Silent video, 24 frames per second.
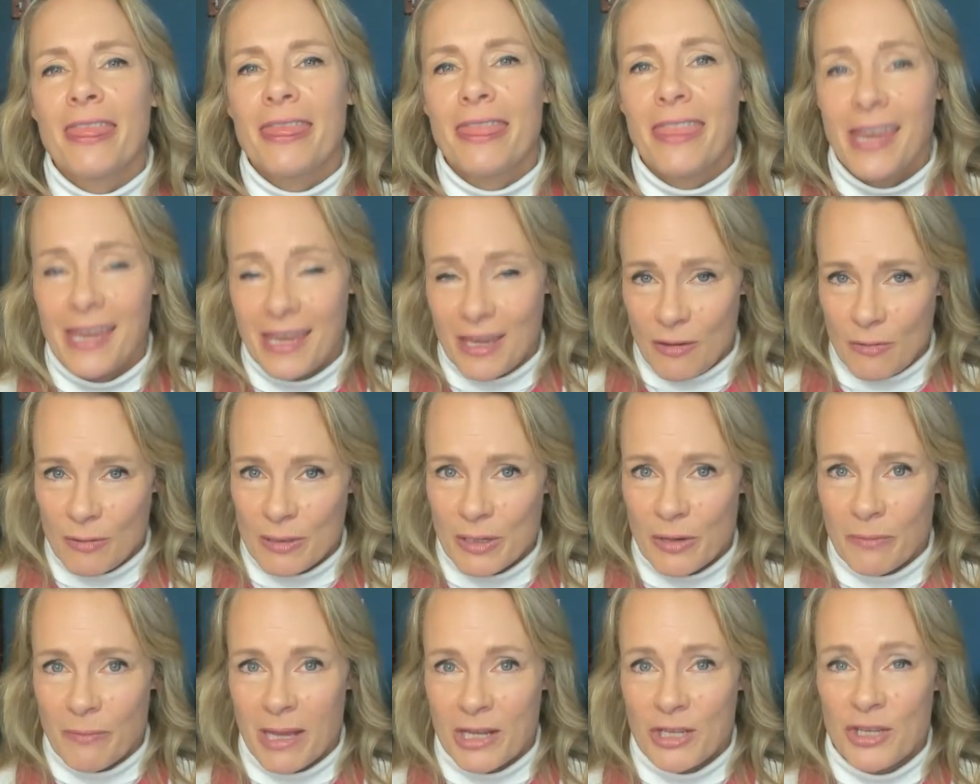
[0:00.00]
thank you
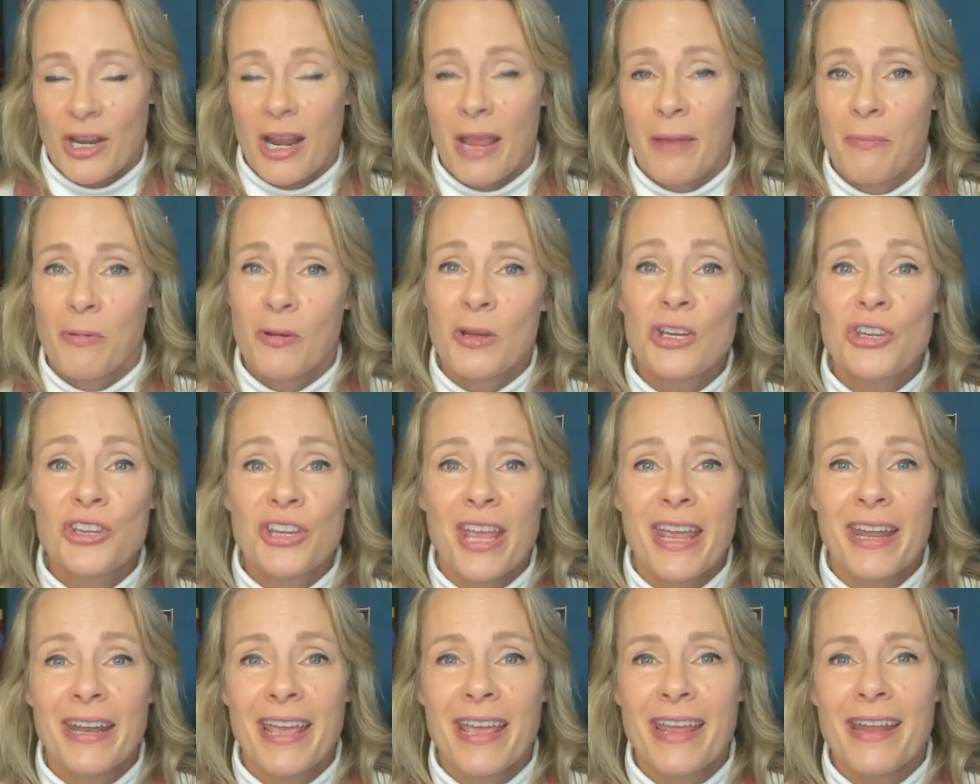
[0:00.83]
so much, and I
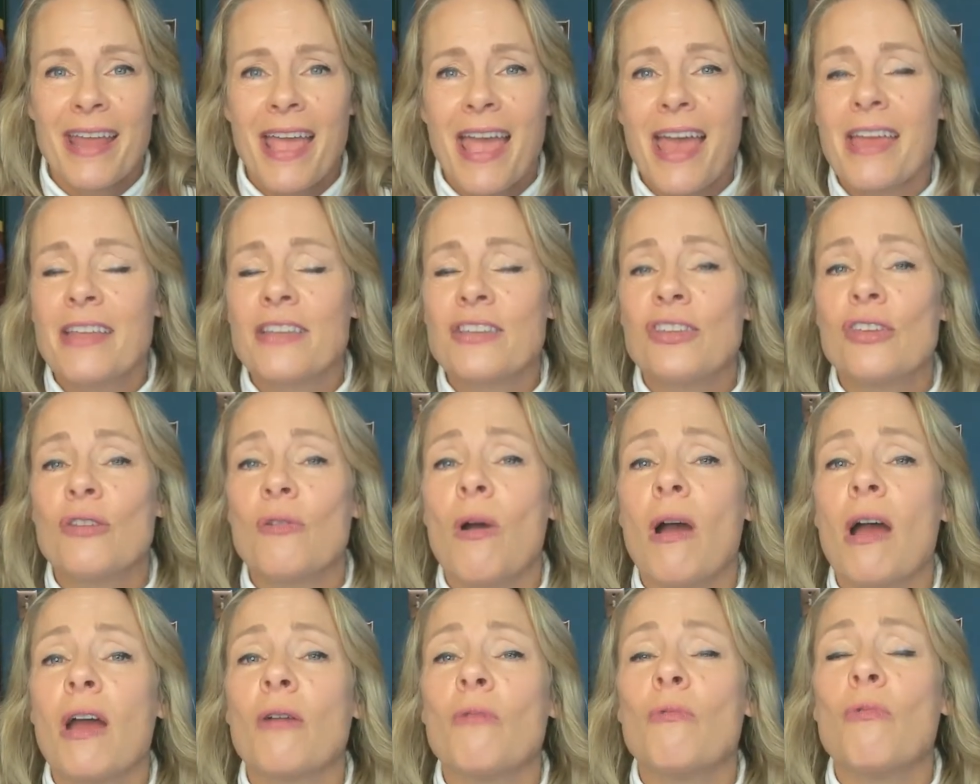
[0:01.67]
appreciate it. And you
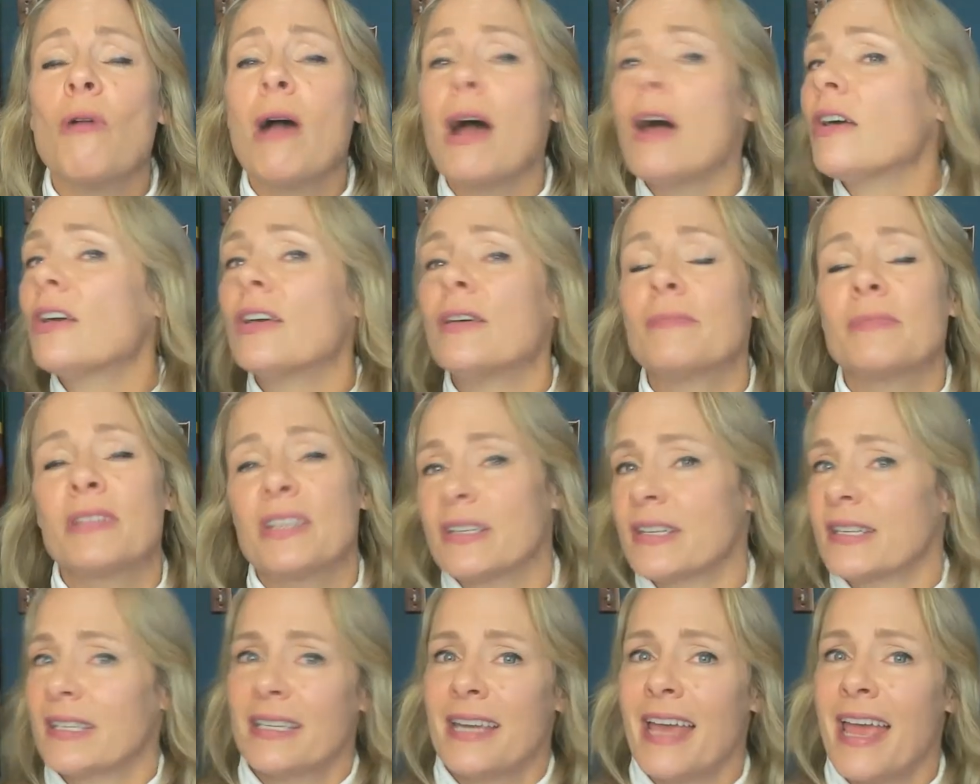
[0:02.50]
are welcome
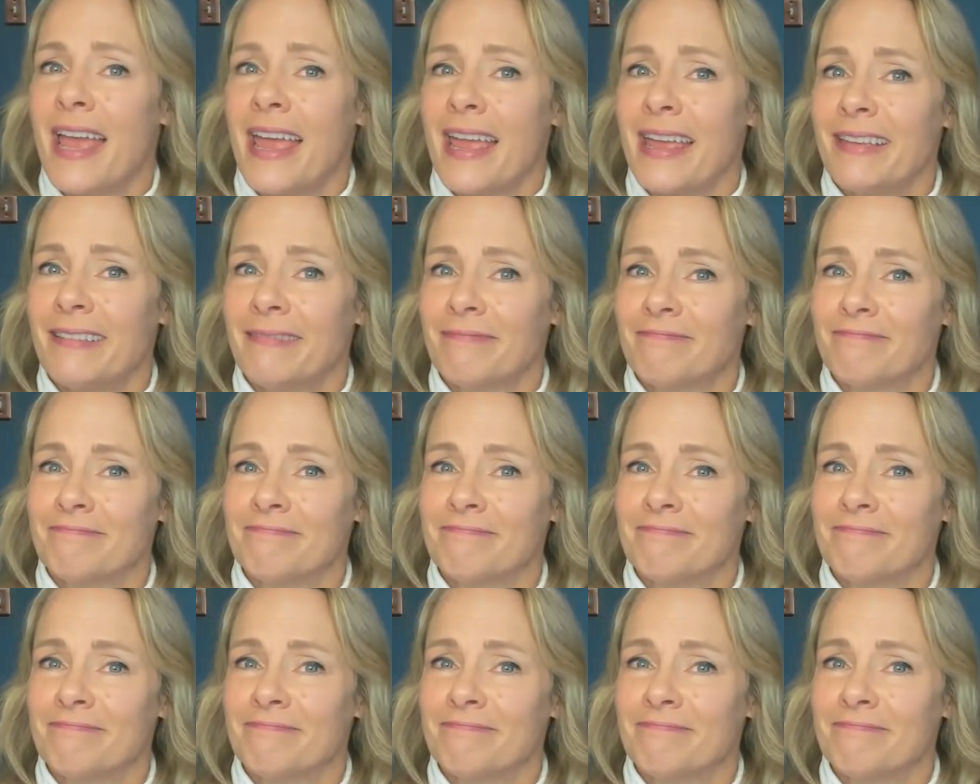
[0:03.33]
to stay.